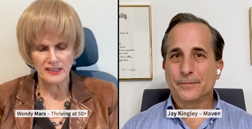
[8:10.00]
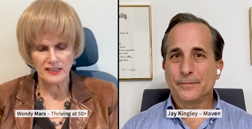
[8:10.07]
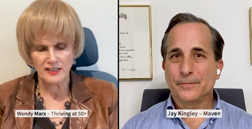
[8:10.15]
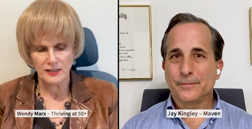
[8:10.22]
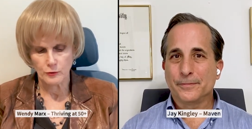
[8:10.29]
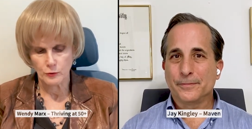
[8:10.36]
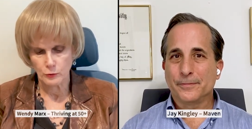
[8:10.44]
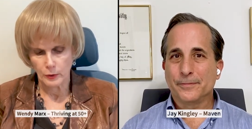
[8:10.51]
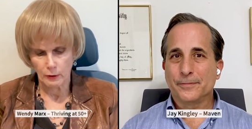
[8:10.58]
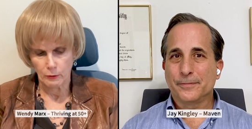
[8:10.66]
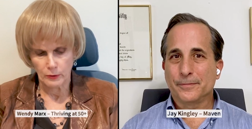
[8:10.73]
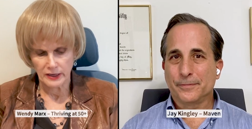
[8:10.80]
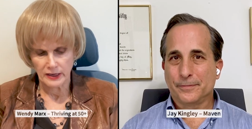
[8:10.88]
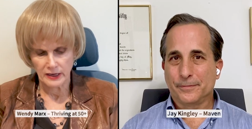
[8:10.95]
Speaker 1: isn't
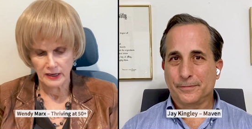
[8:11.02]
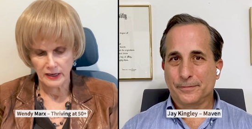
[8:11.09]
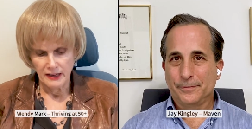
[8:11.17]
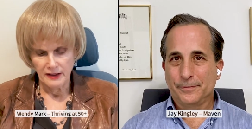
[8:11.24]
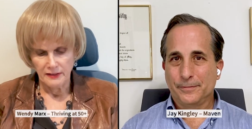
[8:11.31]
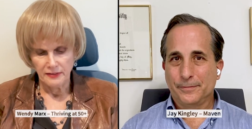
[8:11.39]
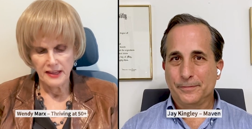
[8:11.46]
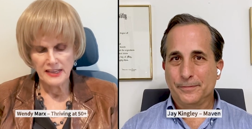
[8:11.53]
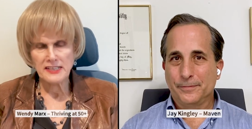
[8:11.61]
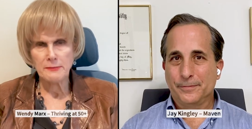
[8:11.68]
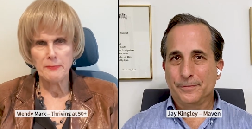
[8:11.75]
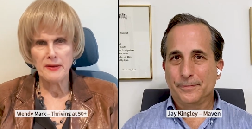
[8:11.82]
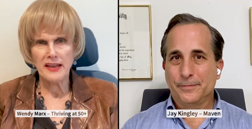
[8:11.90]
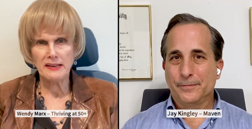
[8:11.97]
growing. They
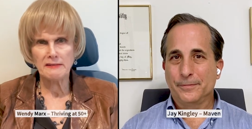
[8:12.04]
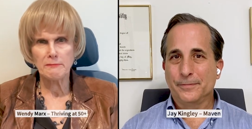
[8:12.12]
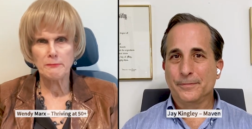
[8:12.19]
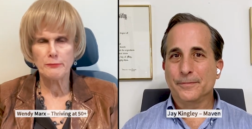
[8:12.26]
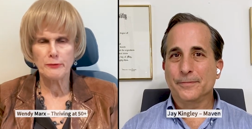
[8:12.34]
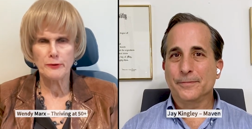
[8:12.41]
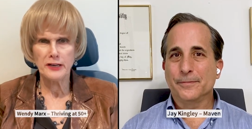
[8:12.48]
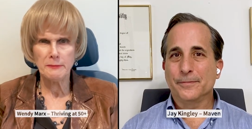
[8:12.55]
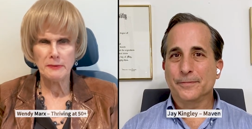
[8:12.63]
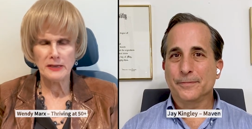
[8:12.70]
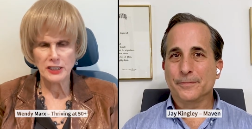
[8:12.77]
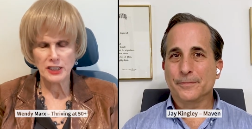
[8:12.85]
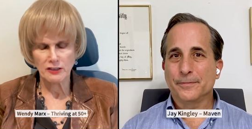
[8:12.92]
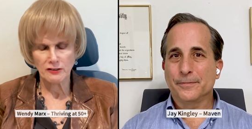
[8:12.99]
depend pretty
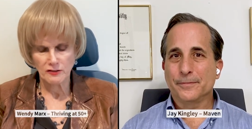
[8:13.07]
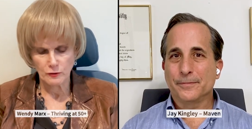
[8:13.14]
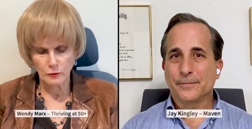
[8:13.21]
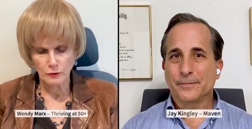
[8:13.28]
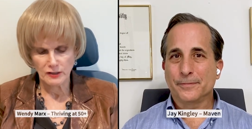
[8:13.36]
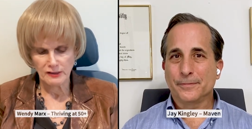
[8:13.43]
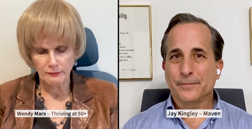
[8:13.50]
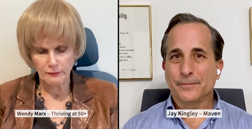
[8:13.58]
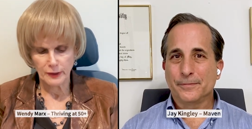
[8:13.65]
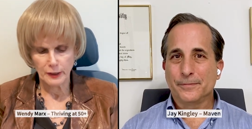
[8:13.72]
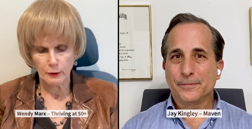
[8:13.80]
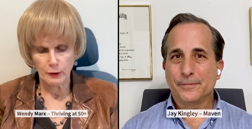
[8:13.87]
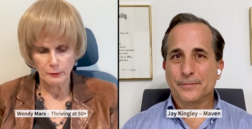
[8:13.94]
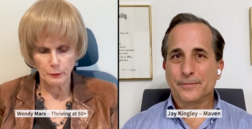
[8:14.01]
much
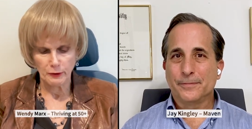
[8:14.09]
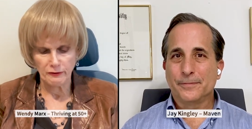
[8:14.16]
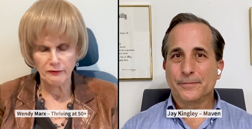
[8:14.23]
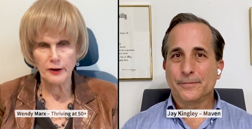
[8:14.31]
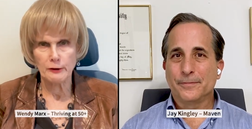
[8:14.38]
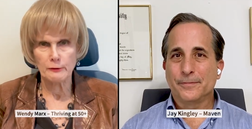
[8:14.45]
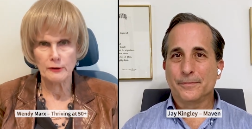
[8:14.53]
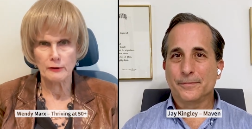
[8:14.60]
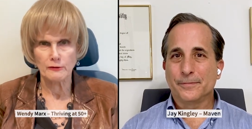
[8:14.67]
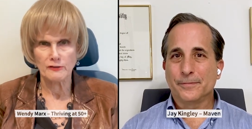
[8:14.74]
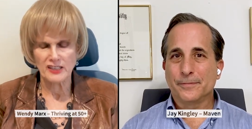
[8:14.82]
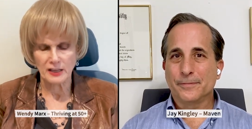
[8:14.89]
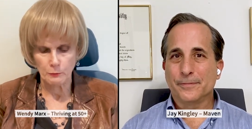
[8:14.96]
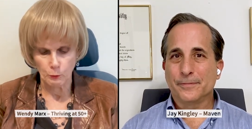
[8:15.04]
exclusively on
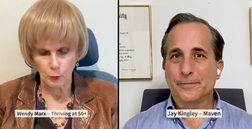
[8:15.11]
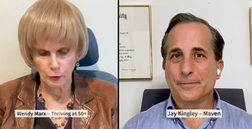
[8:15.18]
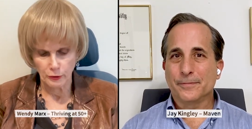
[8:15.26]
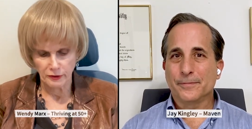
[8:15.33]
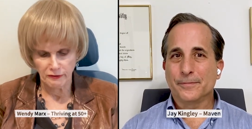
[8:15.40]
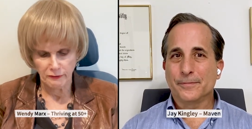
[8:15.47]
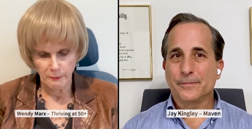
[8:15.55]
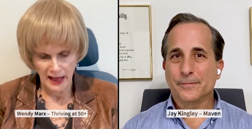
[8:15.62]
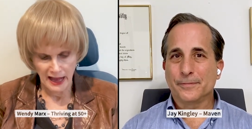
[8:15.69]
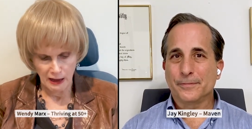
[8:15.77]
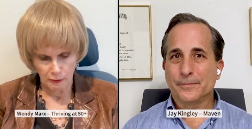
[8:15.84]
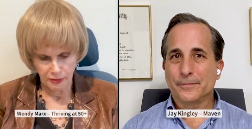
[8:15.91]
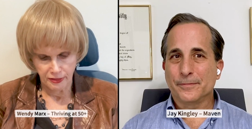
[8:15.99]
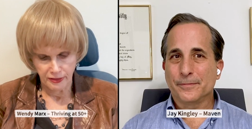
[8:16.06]
referrals and word of
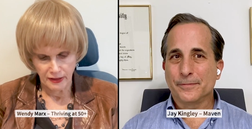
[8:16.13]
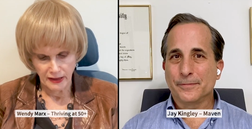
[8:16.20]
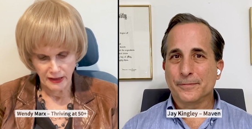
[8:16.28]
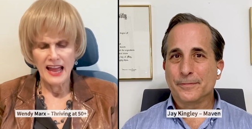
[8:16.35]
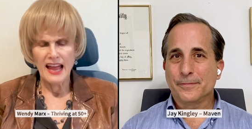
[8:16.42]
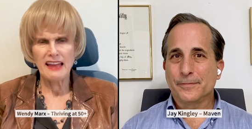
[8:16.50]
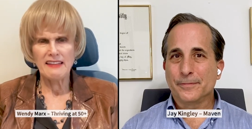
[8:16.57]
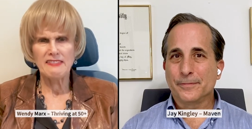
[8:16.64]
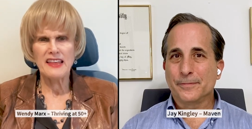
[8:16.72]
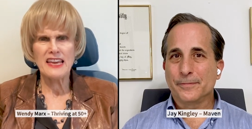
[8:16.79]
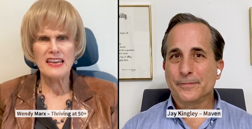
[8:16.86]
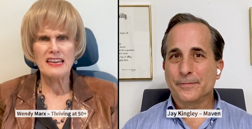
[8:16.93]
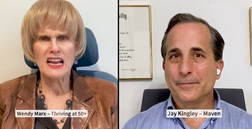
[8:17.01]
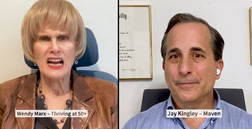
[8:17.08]
mouth, and
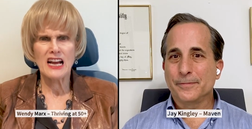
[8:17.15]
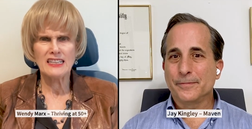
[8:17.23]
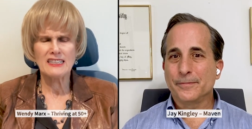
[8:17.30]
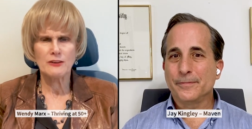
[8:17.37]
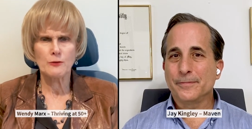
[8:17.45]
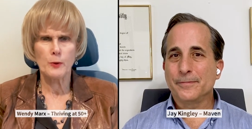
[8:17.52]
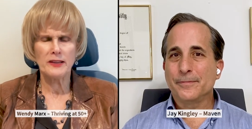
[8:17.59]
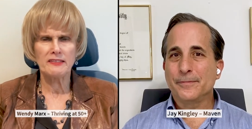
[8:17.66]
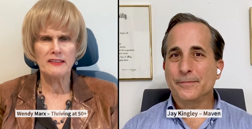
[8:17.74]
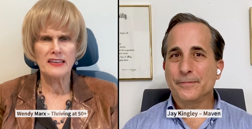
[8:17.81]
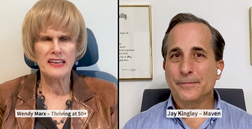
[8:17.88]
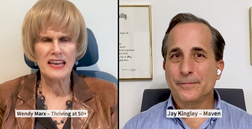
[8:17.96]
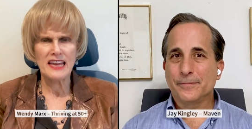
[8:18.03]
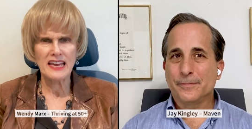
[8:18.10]
they
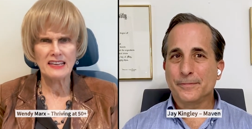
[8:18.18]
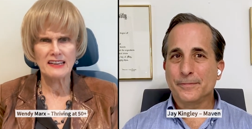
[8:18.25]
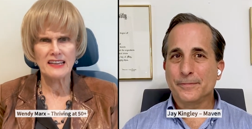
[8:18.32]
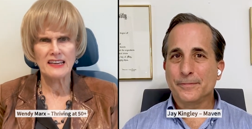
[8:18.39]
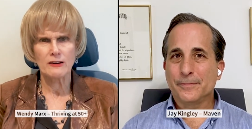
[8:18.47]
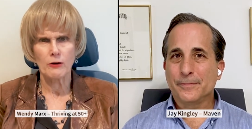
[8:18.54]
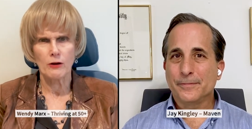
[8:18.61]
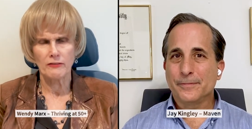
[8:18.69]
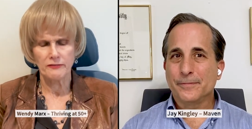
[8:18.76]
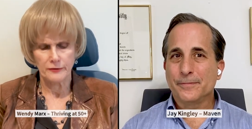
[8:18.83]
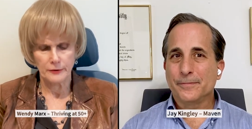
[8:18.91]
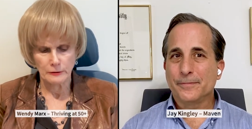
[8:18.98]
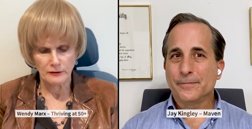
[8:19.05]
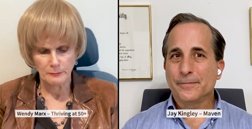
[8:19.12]
consequently can't get
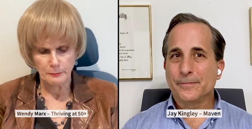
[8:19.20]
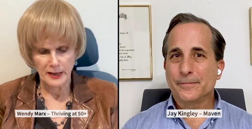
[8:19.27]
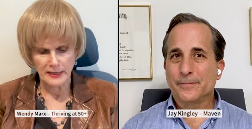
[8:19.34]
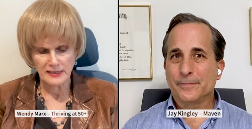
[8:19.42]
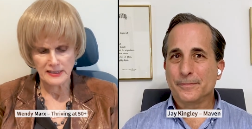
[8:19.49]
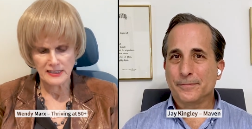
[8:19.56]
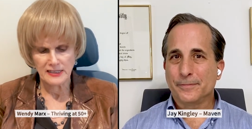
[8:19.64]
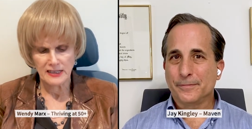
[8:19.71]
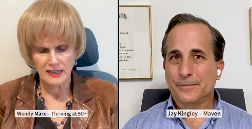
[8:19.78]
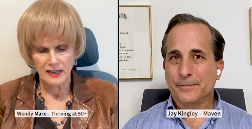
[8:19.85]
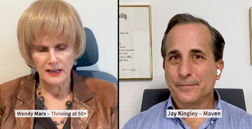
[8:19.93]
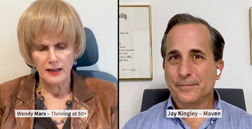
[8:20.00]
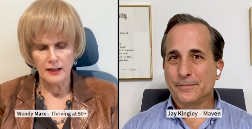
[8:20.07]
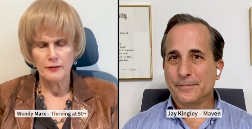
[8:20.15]
off first base.
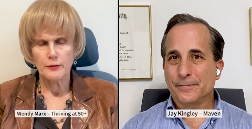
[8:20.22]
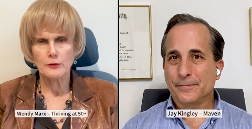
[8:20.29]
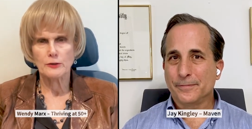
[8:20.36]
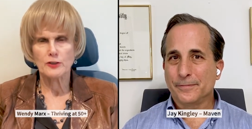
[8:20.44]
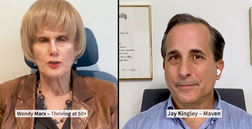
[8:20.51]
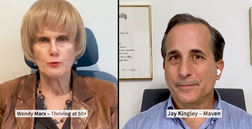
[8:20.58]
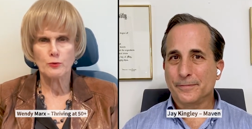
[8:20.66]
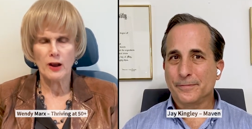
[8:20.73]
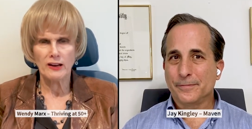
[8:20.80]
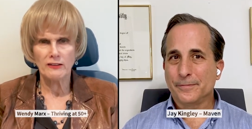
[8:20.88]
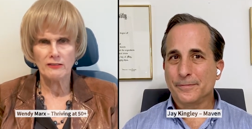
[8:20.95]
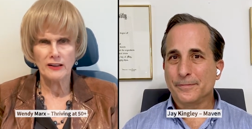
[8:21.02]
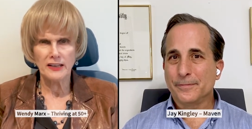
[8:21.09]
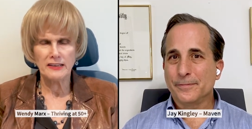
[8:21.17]
They're
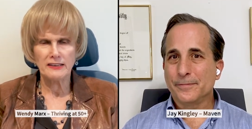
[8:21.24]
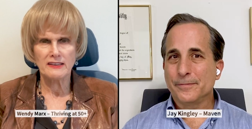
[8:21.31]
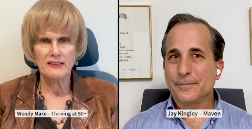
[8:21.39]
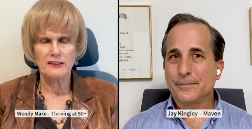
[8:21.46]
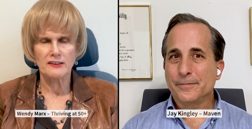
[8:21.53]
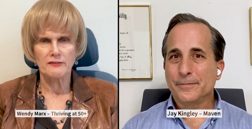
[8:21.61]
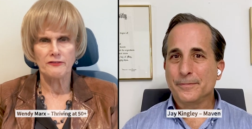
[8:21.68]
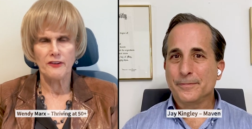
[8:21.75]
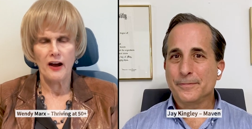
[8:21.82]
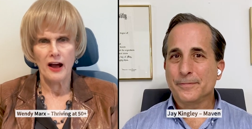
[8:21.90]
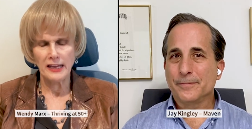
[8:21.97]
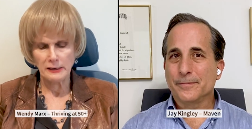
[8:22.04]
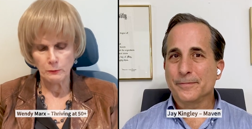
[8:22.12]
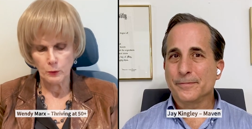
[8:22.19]
struggling to
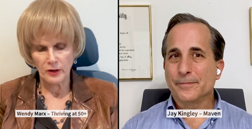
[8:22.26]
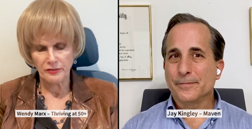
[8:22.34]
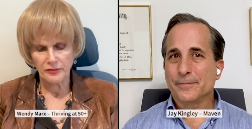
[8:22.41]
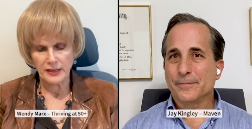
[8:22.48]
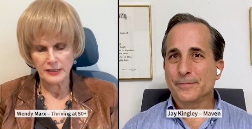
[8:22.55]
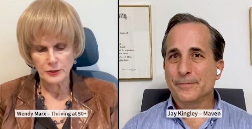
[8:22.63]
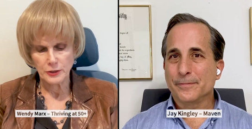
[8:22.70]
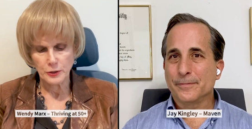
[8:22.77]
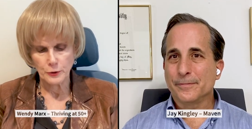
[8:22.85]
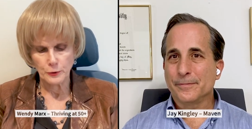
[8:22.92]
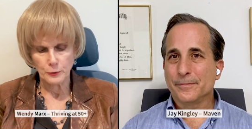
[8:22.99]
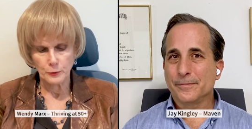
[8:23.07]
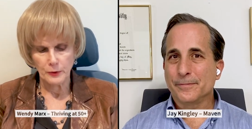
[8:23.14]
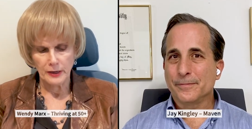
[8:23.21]
define what they
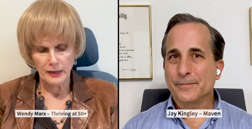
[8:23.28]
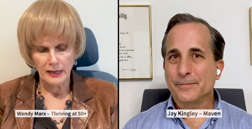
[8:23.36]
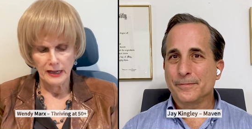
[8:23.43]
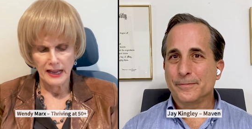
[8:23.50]
do